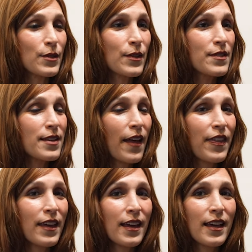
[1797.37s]
You have
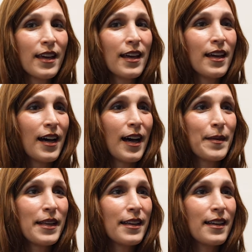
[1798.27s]
nothing. I
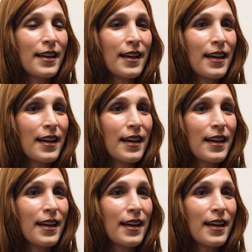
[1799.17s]
mean,